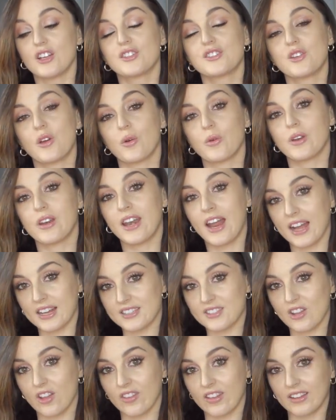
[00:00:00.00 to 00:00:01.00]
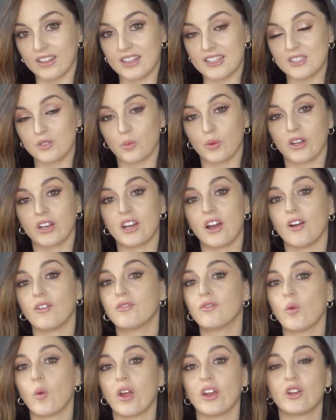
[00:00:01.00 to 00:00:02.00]
So next on the list, we're gonna
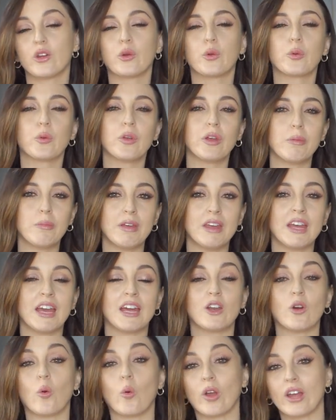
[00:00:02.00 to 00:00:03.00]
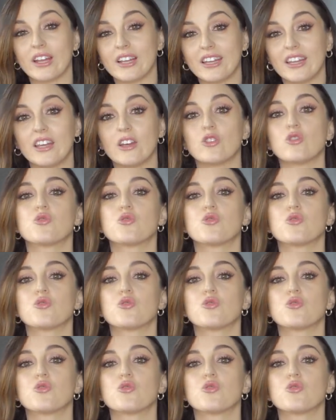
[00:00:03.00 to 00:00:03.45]
avoid creamy and oily